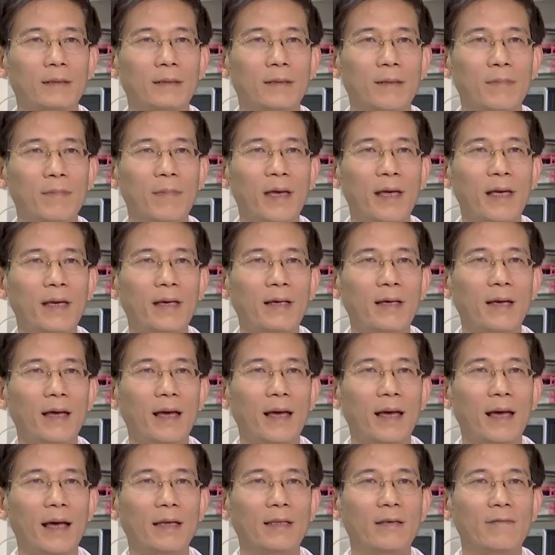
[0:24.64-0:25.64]
The main
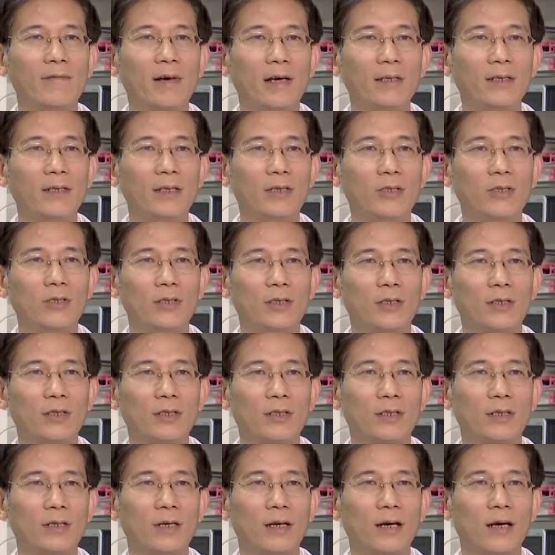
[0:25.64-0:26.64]

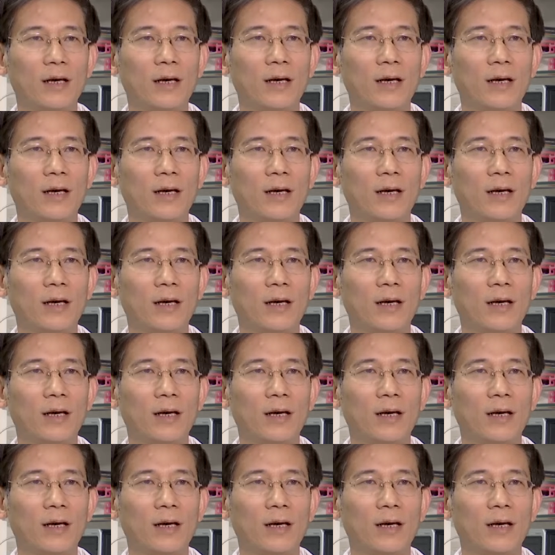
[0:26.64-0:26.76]
advantages